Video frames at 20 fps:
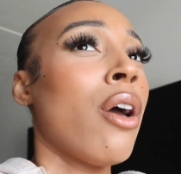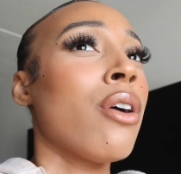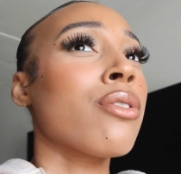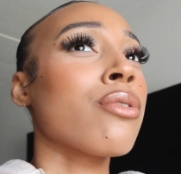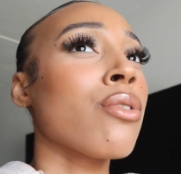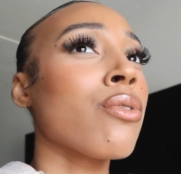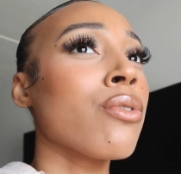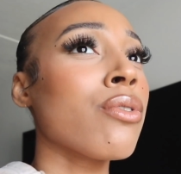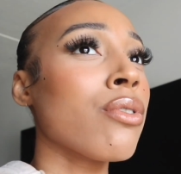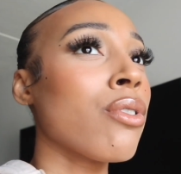
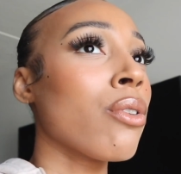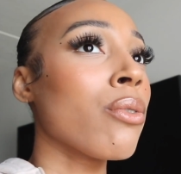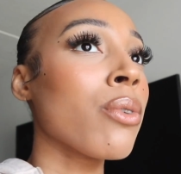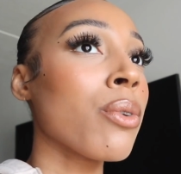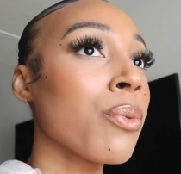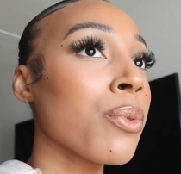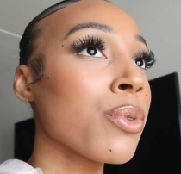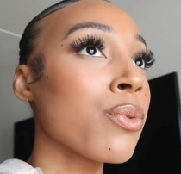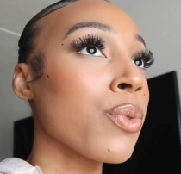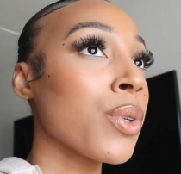so no
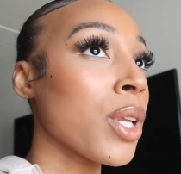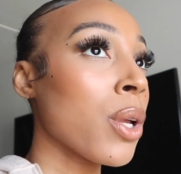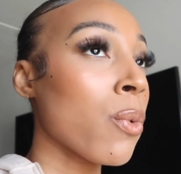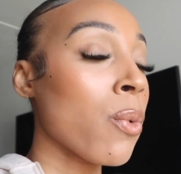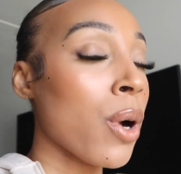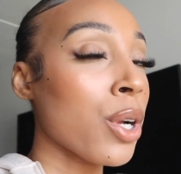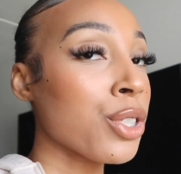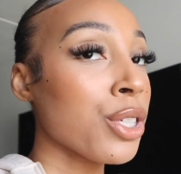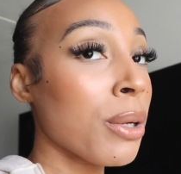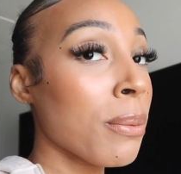one was really
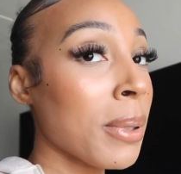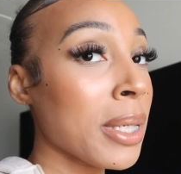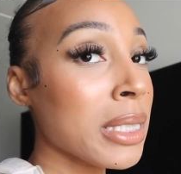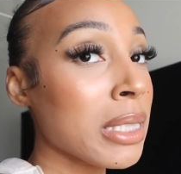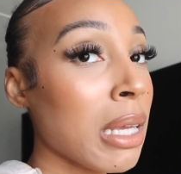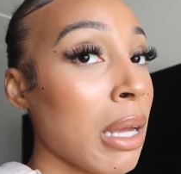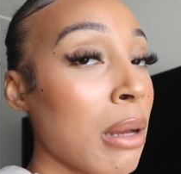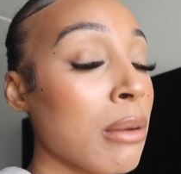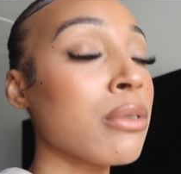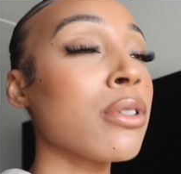watching my
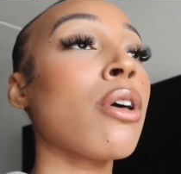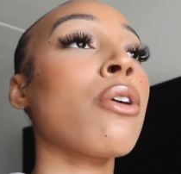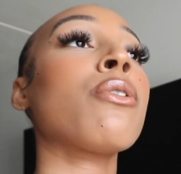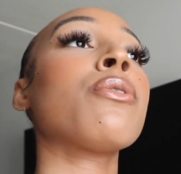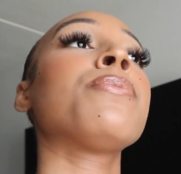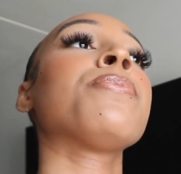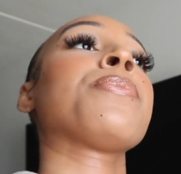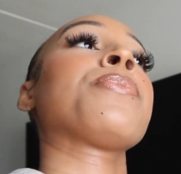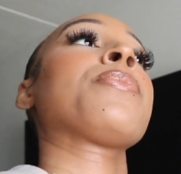stuff so